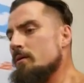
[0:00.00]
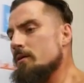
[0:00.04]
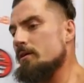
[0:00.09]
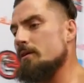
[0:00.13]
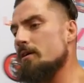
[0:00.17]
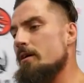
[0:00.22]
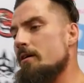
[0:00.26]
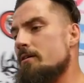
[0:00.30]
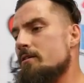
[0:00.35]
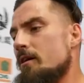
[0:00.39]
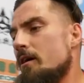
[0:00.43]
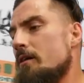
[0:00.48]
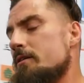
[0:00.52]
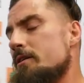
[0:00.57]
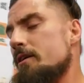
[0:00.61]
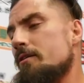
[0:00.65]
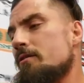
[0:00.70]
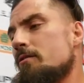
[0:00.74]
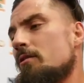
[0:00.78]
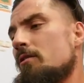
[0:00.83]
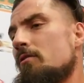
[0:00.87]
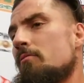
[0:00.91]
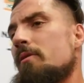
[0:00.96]
You know,
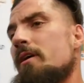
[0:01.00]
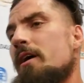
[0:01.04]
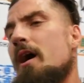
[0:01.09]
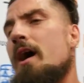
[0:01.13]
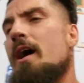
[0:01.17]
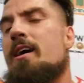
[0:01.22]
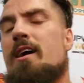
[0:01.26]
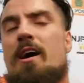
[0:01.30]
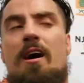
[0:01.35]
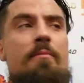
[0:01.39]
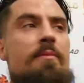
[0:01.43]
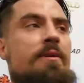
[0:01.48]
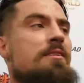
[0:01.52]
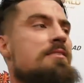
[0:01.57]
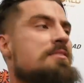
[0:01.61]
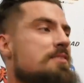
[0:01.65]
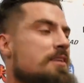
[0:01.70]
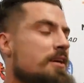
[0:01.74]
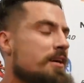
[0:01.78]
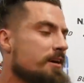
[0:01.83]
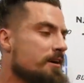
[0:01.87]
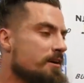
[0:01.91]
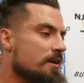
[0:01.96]
Cody, normally I come
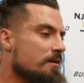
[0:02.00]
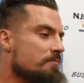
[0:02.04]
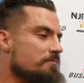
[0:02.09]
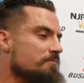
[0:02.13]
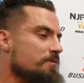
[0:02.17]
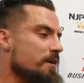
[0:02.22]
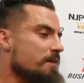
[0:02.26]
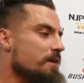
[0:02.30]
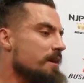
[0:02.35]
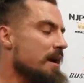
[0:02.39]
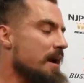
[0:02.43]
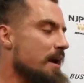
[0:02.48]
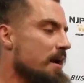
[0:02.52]
into here and I'm very